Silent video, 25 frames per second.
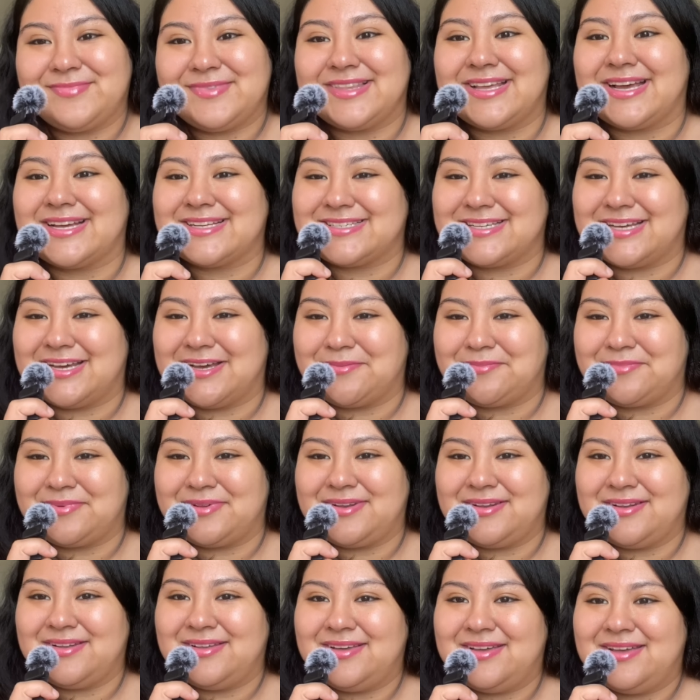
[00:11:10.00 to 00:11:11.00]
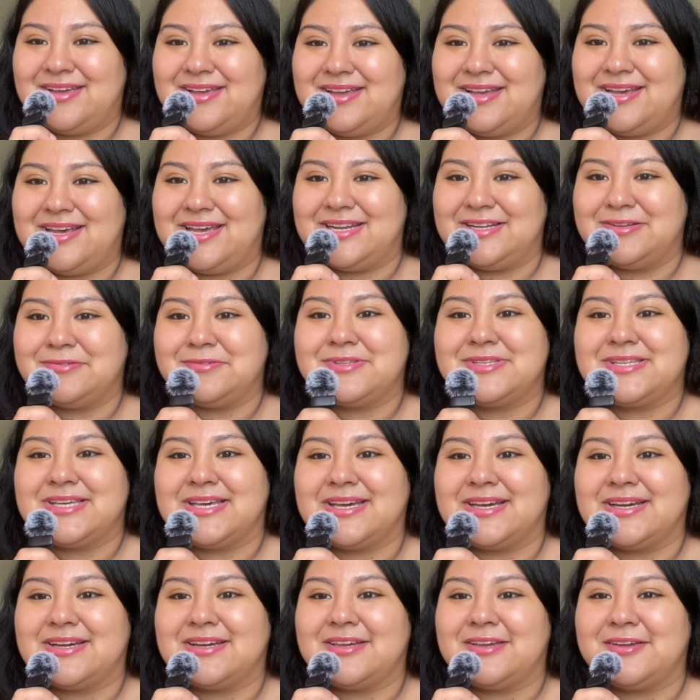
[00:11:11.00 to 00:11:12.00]
that to happen. And it'll
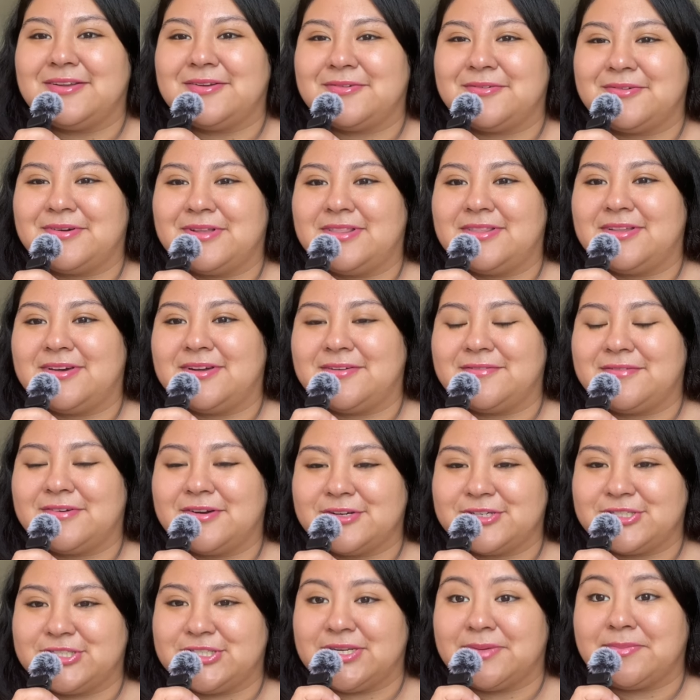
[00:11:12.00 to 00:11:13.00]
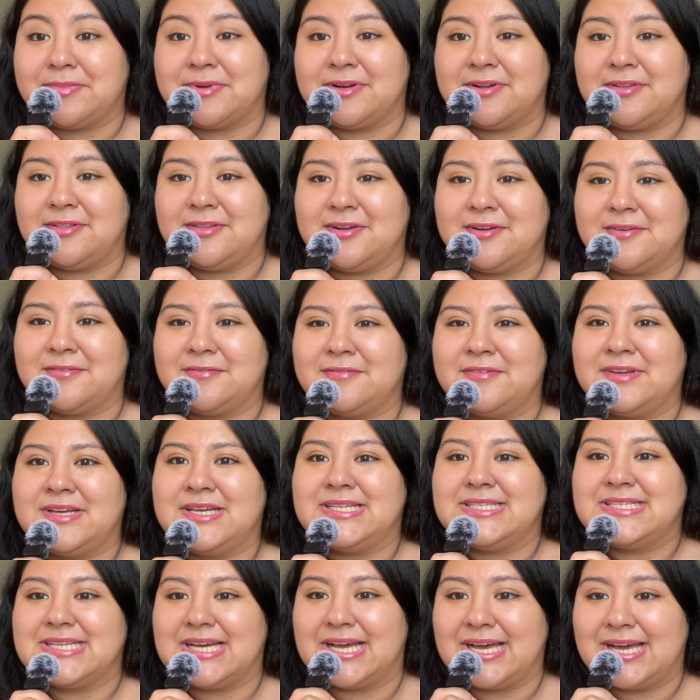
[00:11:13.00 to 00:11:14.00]
take, a lot of hardship and a lot of
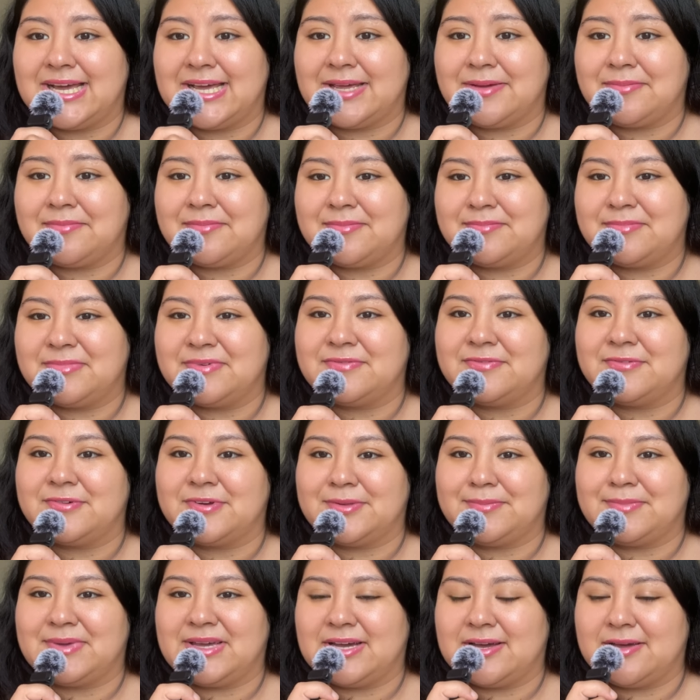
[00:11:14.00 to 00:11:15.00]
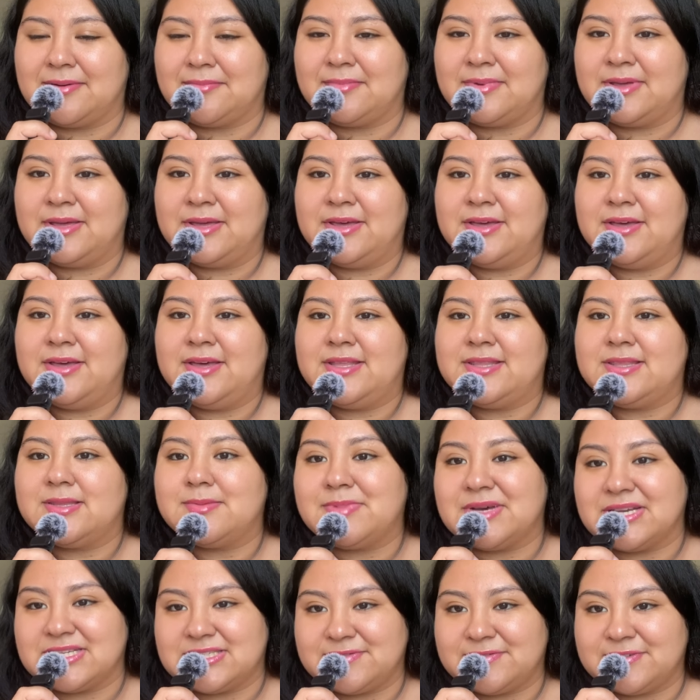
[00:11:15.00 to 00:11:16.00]
time before you become the
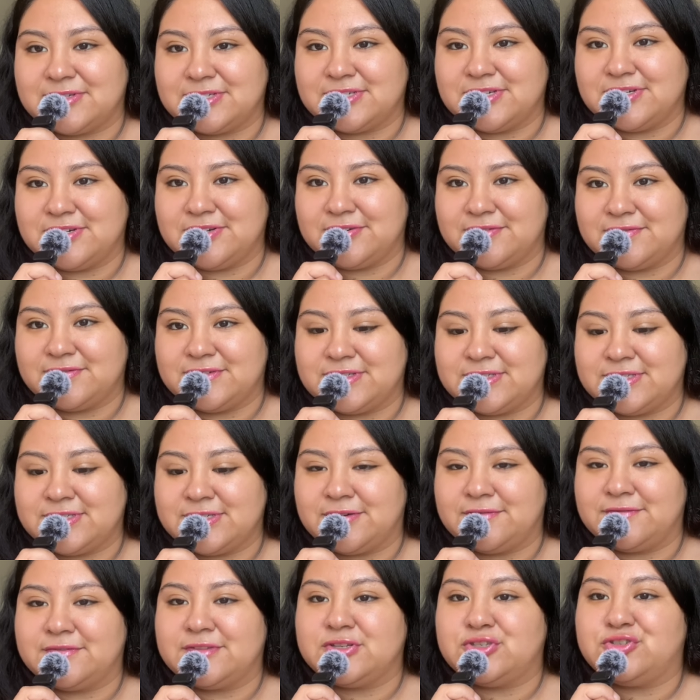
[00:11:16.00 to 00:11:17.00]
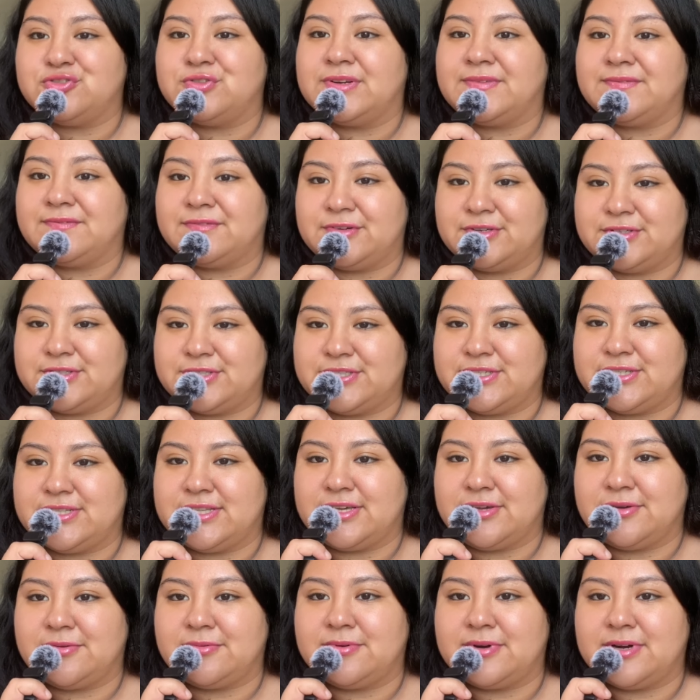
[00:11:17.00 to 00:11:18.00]
best version of yourself, the dream version
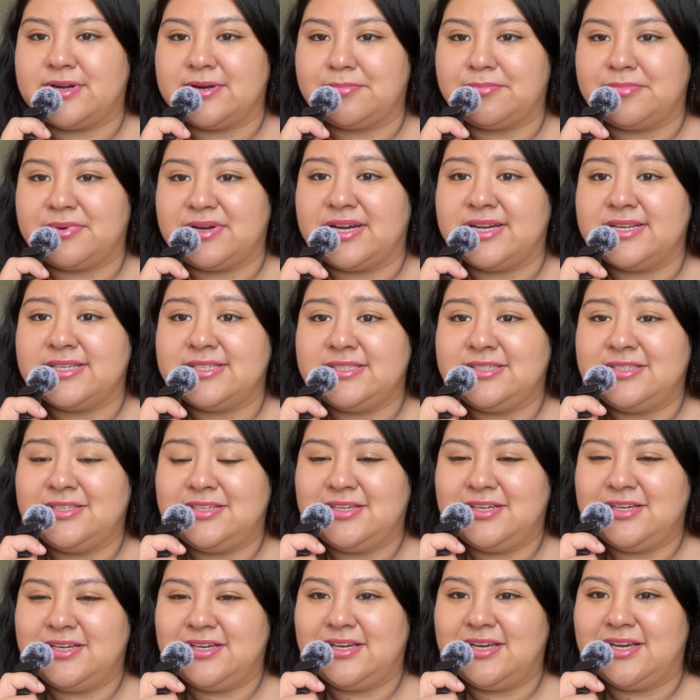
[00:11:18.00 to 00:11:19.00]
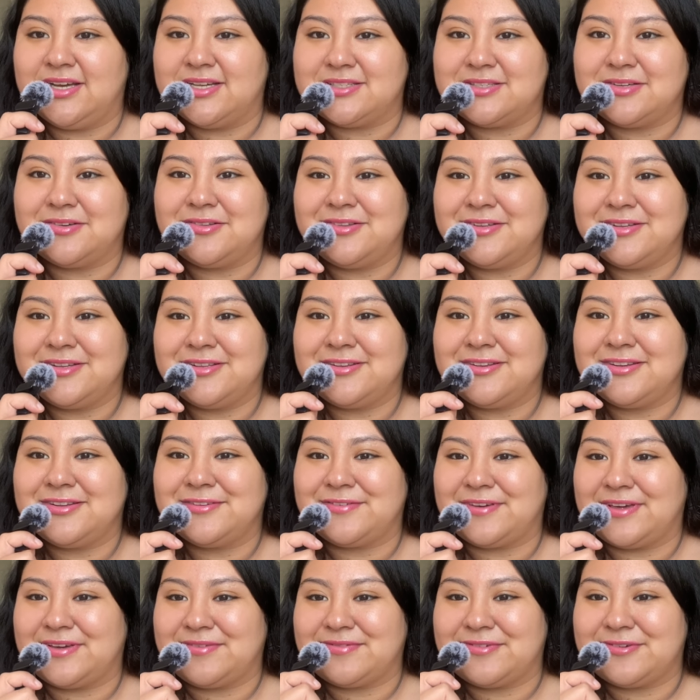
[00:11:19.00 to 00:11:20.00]
that you want. But it's all in
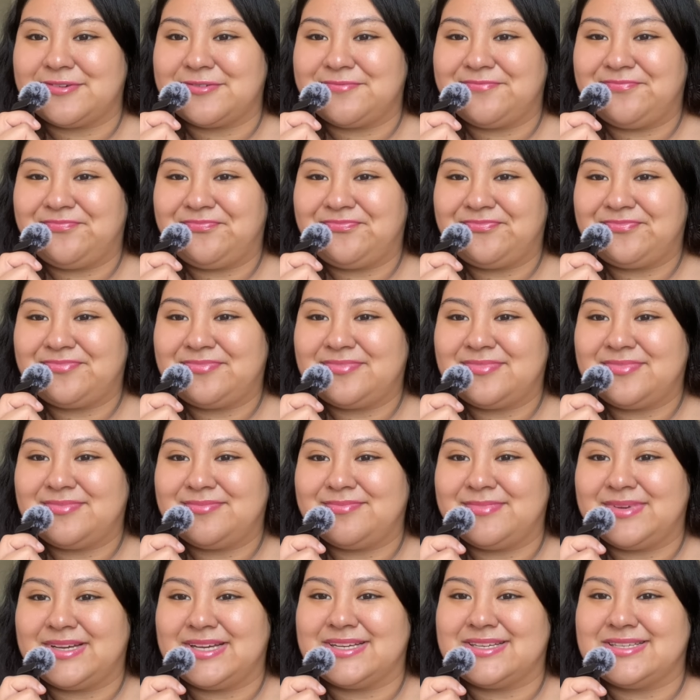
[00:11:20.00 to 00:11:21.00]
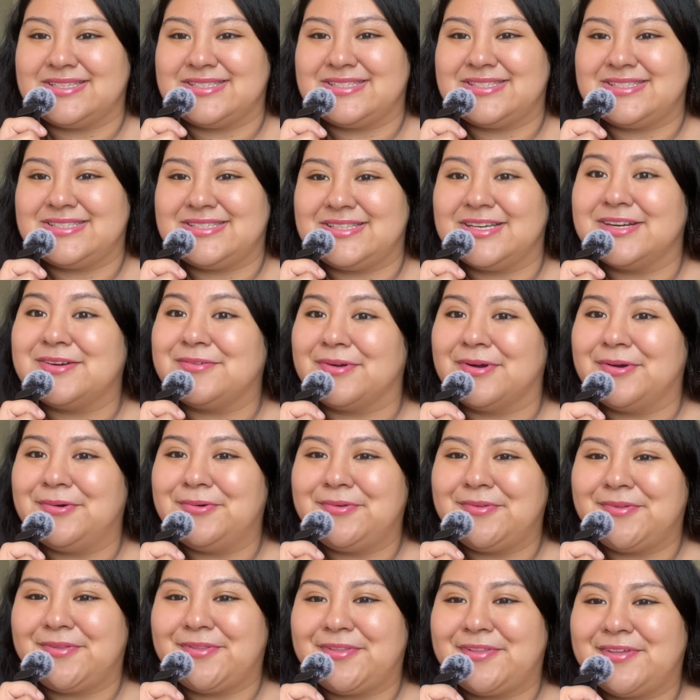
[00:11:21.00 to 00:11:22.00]
favor because the
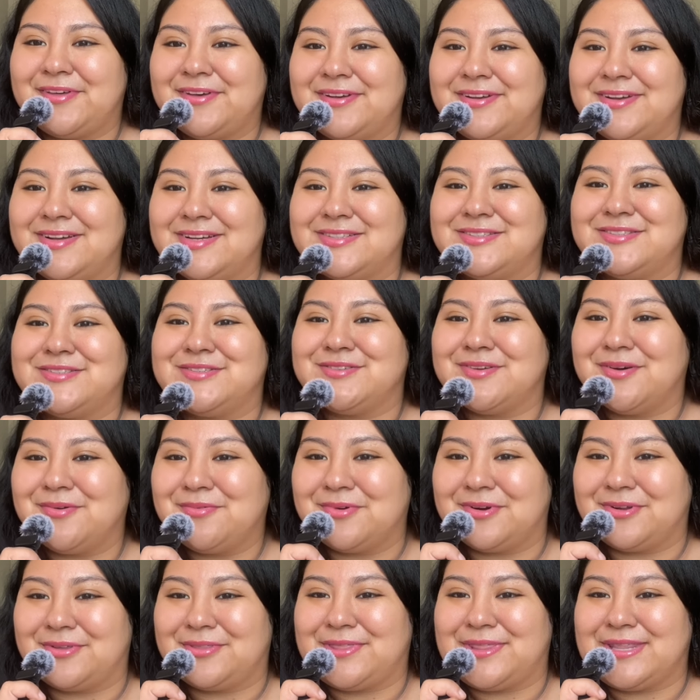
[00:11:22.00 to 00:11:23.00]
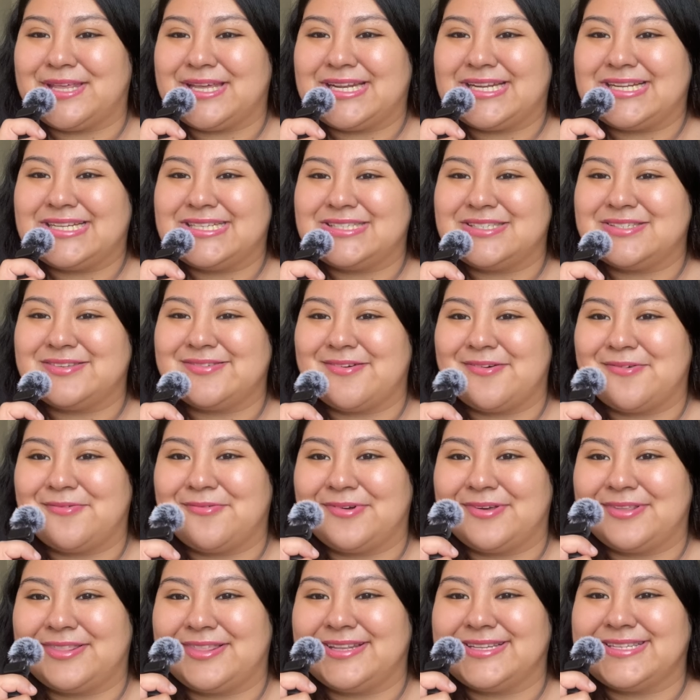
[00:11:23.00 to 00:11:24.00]
growth, it's so worth it. It's so
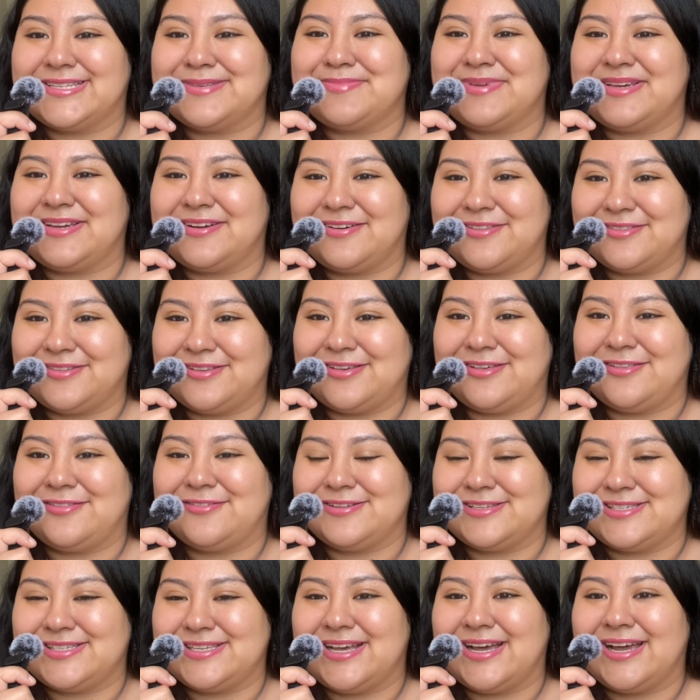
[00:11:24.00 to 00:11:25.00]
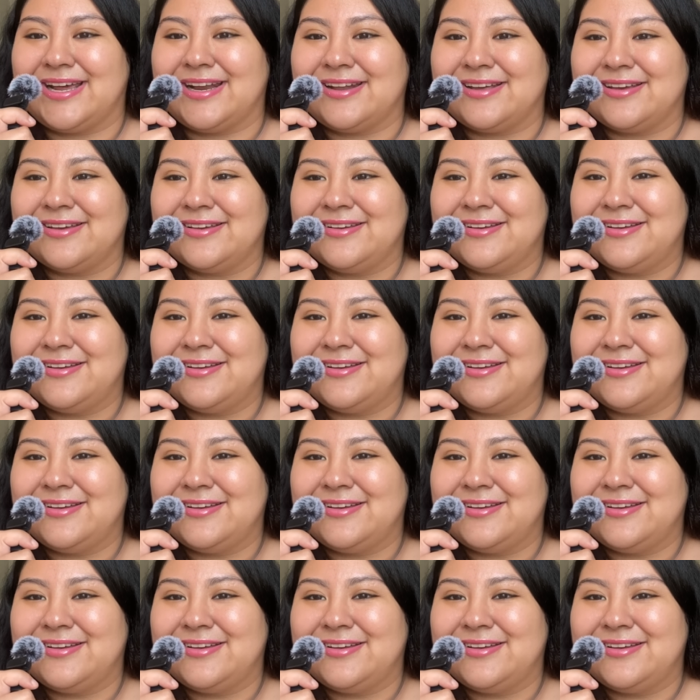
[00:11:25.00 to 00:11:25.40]
worth it to be on the other side